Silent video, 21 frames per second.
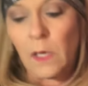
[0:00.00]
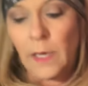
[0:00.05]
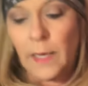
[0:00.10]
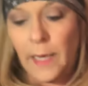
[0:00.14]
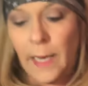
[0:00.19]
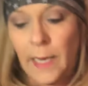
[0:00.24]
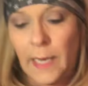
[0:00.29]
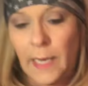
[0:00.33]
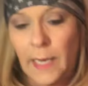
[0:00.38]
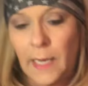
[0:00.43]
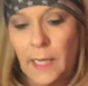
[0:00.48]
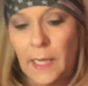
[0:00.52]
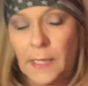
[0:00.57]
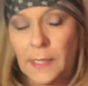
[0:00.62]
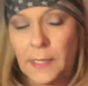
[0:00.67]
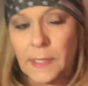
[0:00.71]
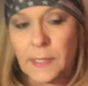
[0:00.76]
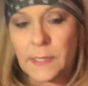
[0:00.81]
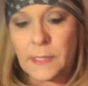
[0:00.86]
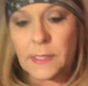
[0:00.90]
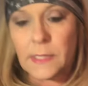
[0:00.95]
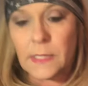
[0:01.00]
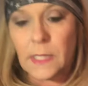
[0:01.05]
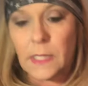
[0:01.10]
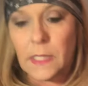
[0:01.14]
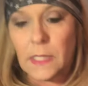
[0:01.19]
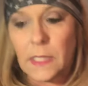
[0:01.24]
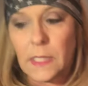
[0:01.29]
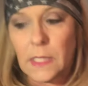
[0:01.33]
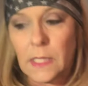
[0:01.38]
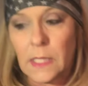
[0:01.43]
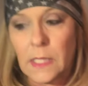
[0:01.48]
And
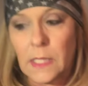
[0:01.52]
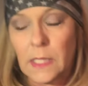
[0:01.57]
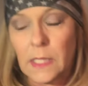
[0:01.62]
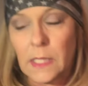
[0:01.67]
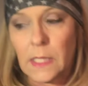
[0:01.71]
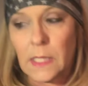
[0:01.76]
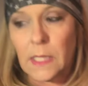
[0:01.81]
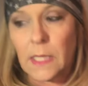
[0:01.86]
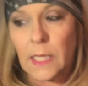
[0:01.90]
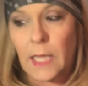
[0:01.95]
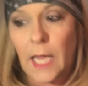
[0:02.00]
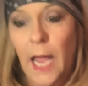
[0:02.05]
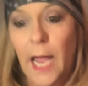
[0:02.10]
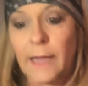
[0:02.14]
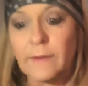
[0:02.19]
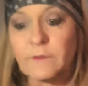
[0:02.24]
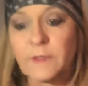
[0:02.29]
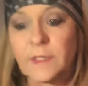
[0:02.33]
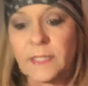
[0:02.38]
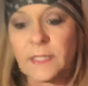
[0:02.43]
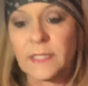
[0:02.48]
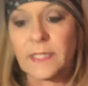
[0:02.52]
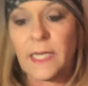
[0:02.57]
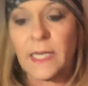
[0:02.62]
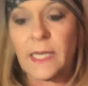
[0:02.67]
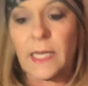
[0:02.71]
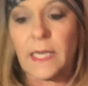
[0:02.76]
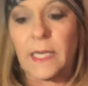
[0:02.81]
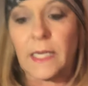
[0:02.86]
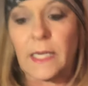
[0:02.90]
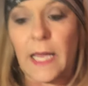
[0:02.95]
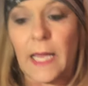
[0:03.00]
I've
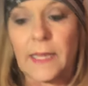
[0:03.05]
seen,